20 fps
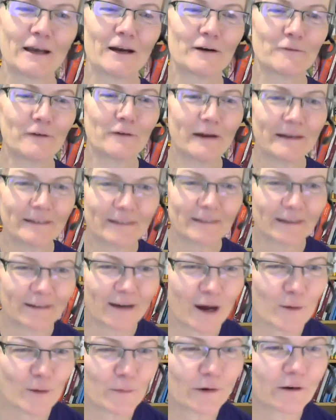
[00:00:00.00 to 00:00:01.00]
Right then,
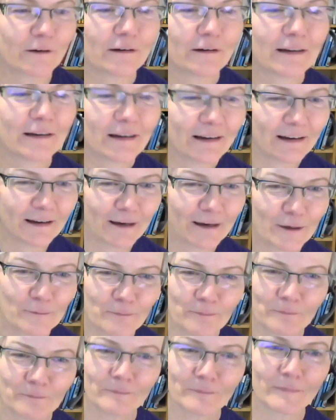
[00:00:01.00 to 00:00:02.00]
Amer,
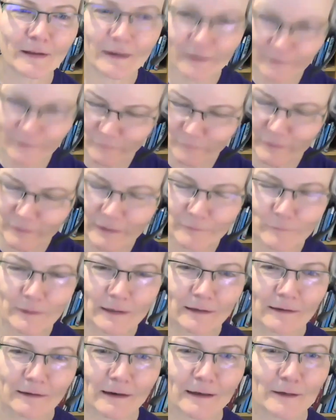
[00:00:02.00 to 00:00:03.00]

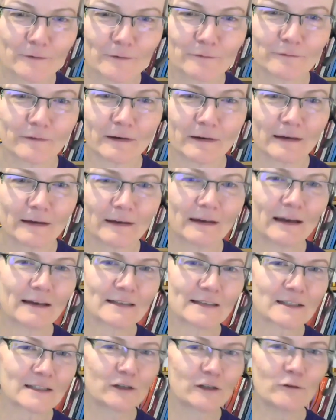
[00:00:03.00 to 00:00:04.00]
we'll kind of
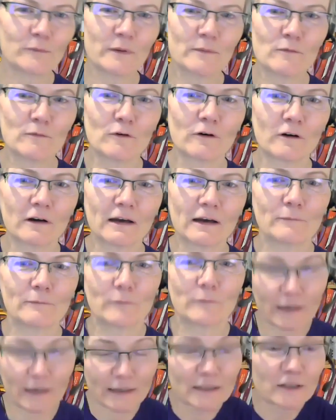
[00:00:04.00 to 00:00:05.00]
ask you a bit more,
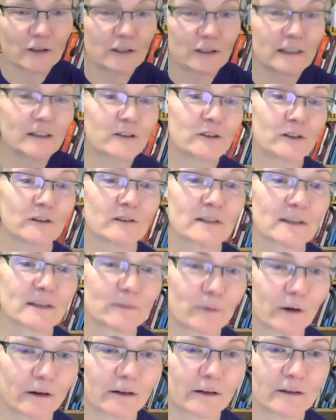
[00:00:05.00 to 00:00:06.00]
but ask you to introduce the
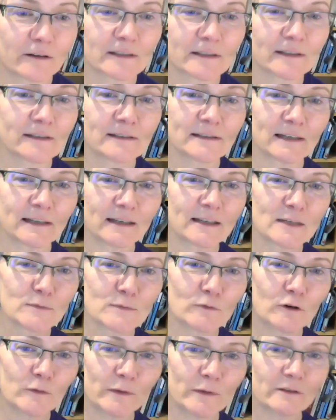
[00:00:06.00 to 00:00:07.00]
product and tell us
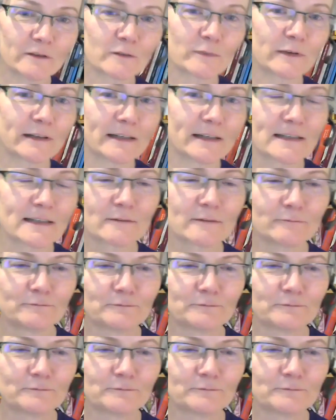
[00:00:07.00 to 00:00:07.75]
more about it, please.